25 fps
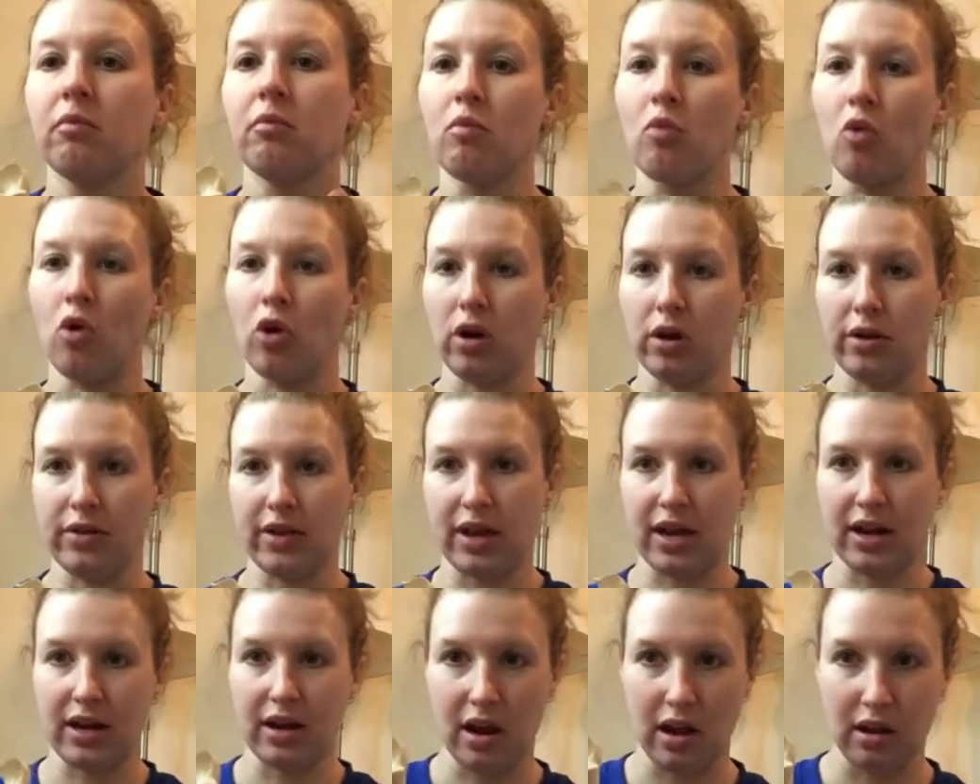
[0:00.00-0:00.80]
More on
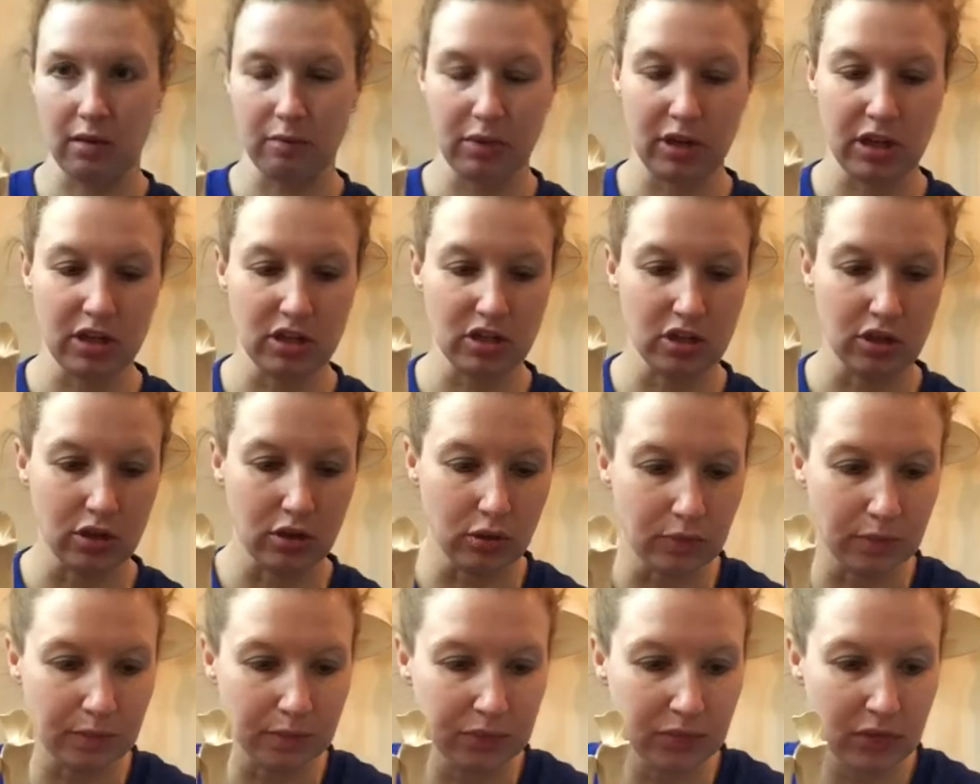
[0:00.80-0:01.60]
that in A&P 2.
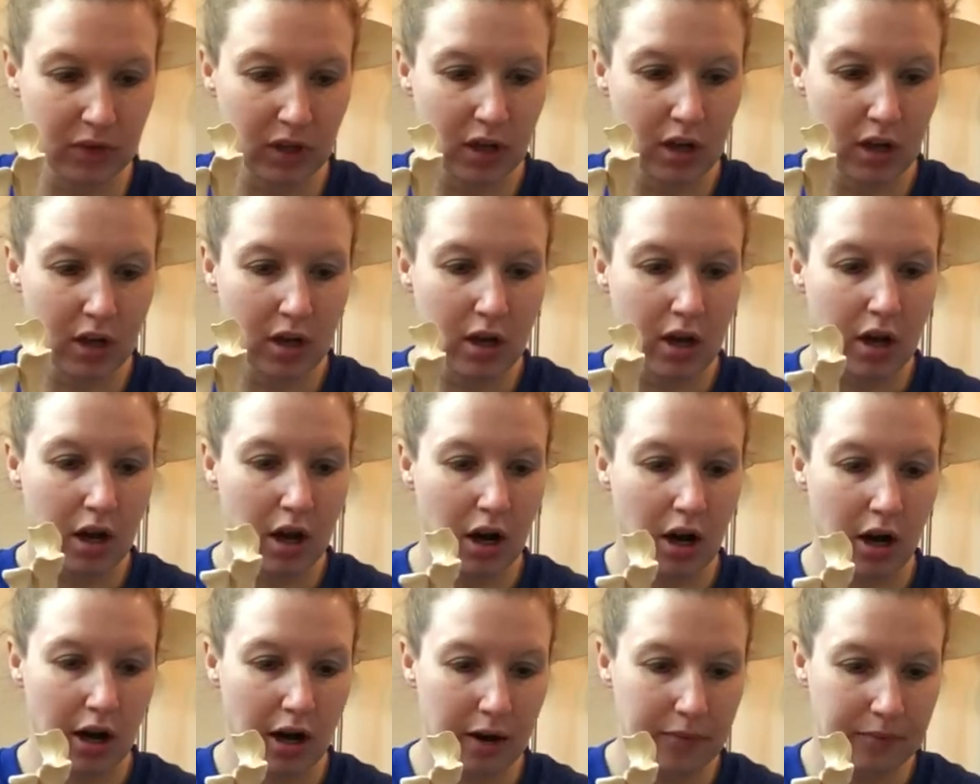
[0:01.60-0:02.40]

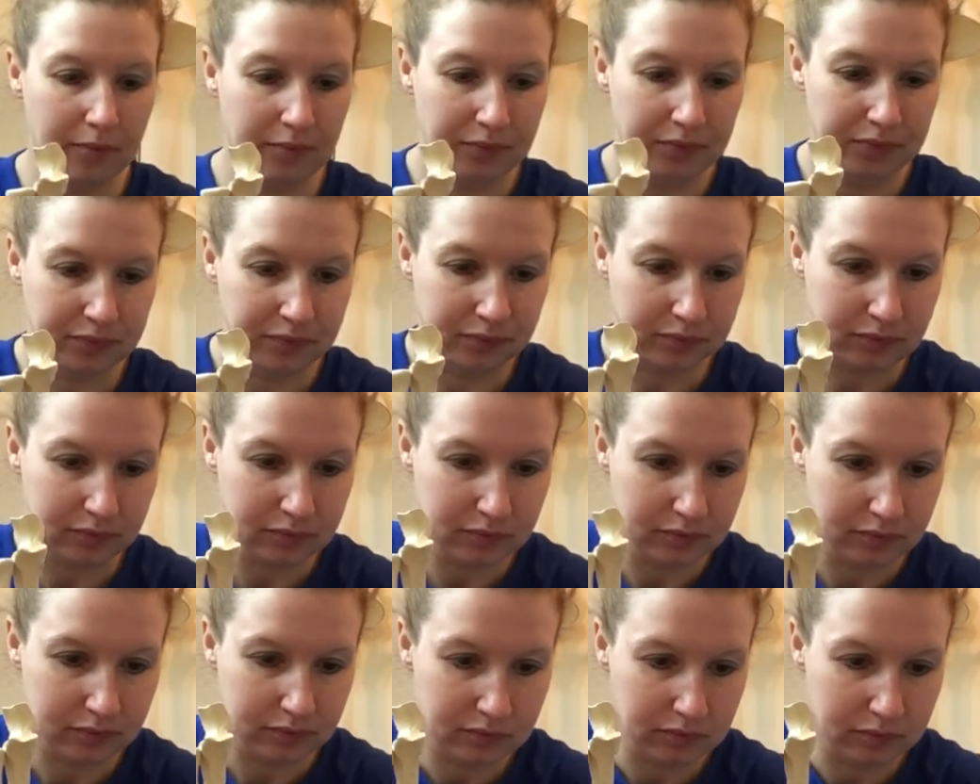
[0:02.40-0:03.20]
All right.
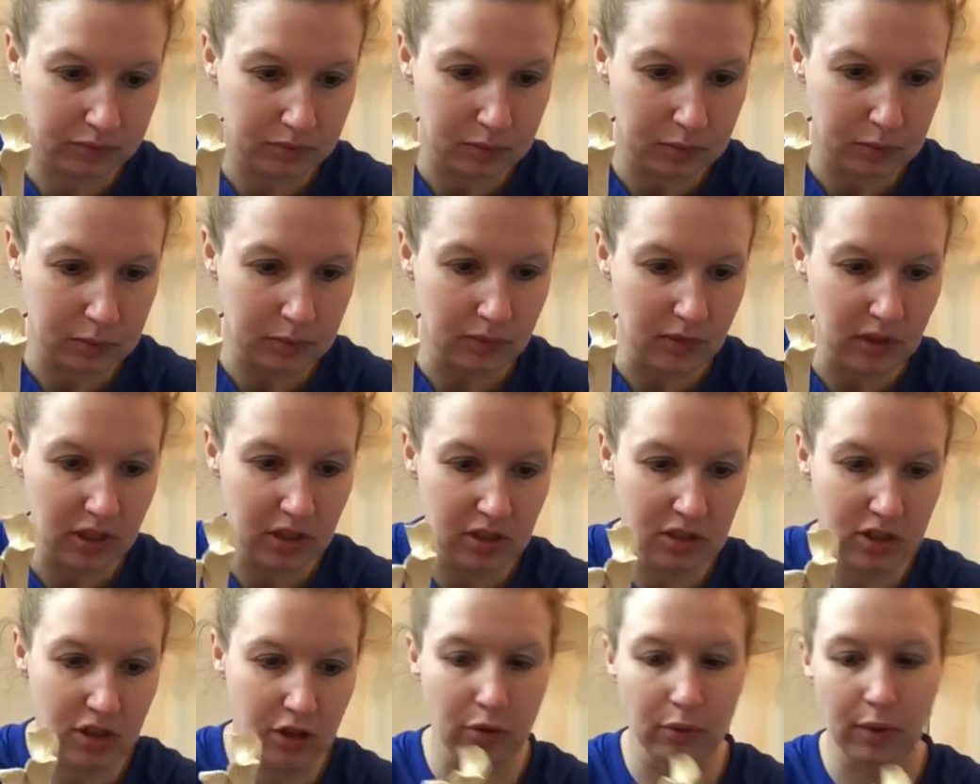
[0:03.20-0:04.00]

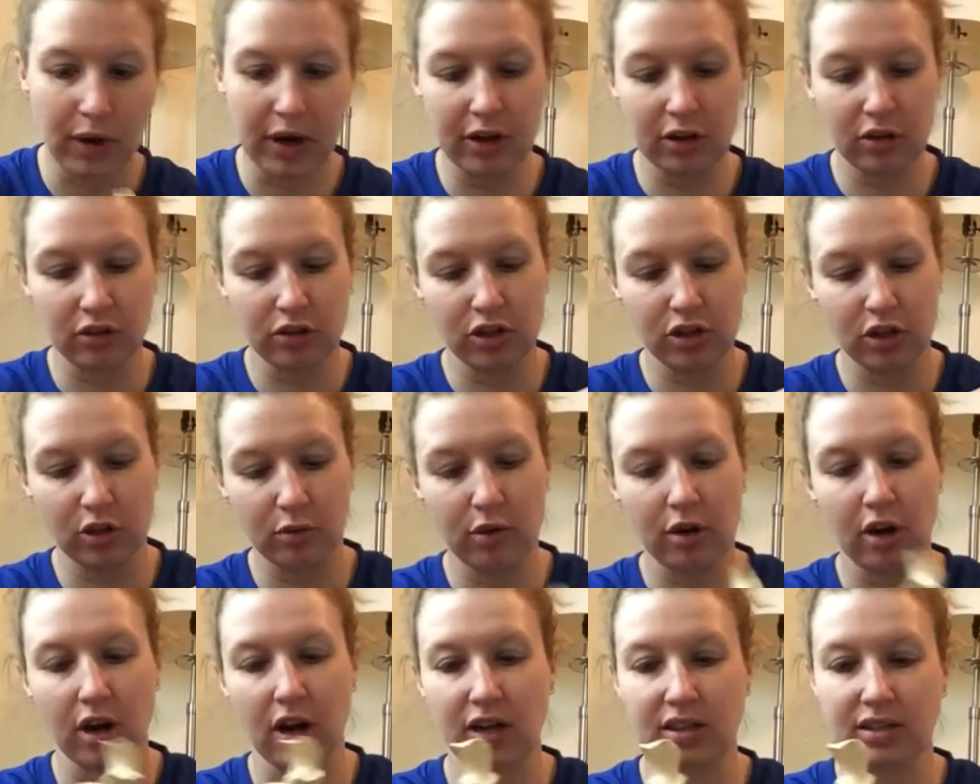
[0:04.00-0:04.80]
So the radial
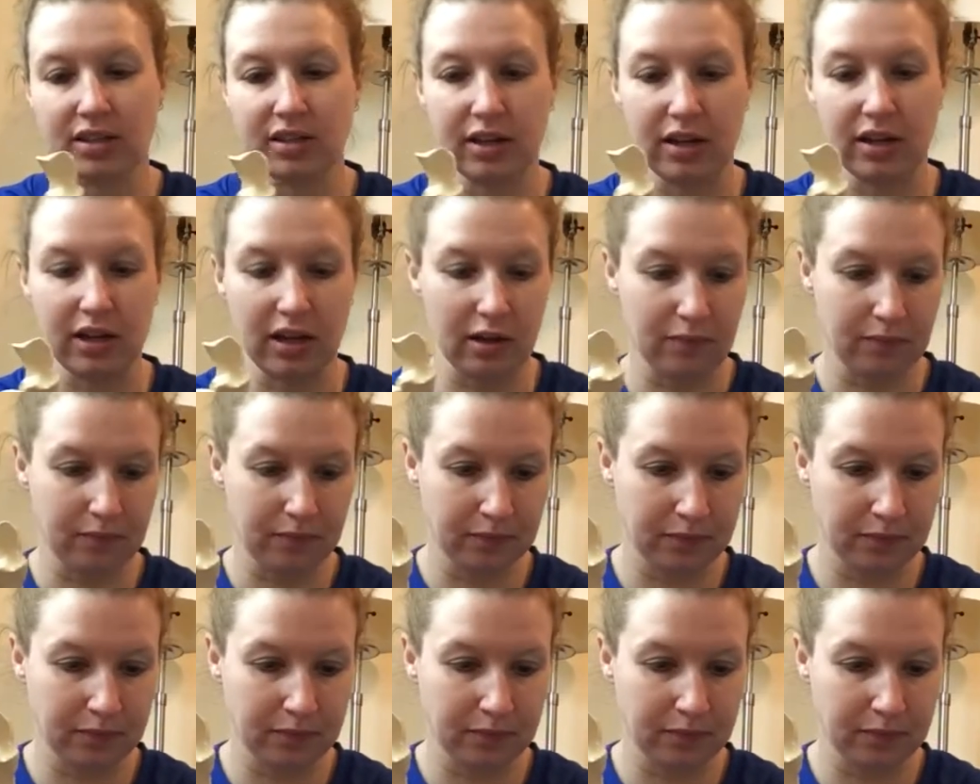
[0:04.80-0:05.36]
tuberosity,